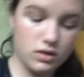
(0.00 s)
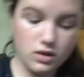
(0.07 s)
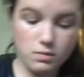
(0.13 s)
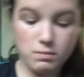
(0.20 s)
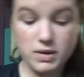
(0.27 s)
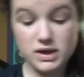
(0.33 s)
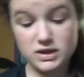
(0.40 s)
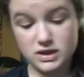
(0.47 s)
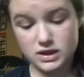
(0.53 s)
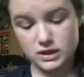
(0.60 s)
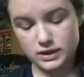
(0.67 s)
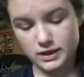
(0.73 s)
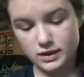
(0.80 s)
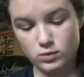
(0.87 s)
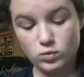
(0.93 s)

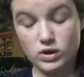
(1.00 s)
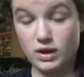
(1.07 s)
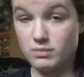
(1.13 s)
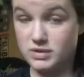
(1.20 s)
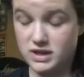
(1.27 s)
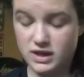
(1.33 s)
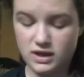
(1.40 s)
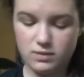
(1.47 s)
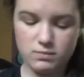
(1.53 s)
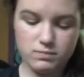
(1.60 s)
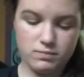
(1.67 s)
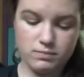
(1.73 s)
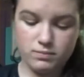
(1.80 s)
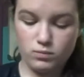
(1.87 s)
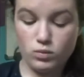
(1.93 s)
Basically, what I'm saying
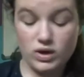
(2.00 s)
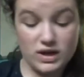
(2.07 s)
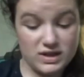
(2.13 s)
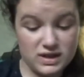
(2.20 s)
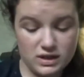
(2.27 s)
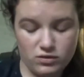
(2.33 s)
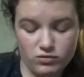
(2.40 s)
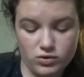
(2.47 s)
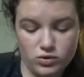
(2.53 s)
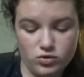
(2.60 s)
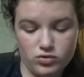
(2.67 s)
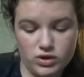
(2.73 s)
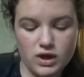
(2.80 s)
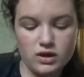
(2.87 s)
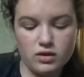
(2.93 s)
when I say real
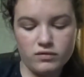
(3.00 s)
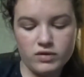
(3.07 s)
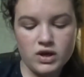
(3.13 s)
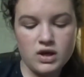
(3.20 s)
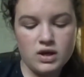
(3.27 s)
creative